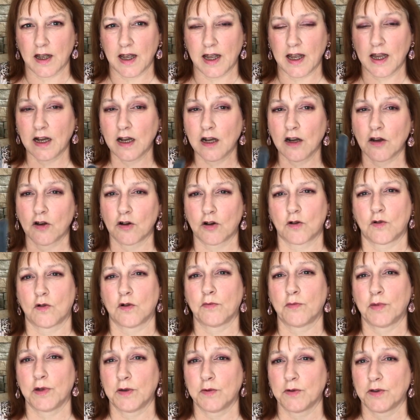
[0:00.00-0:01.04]
ill luck will
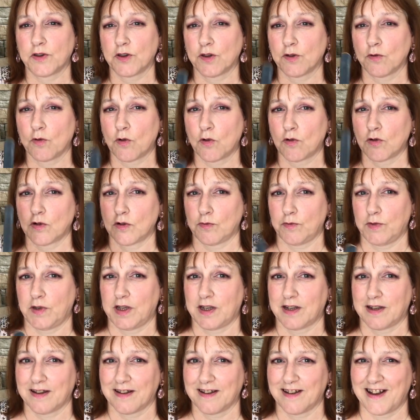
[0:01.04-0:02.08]
be with you all the
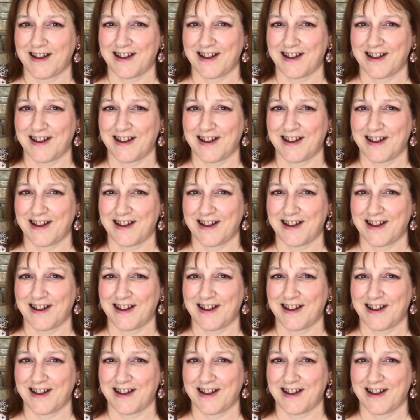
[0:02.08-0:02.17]
week.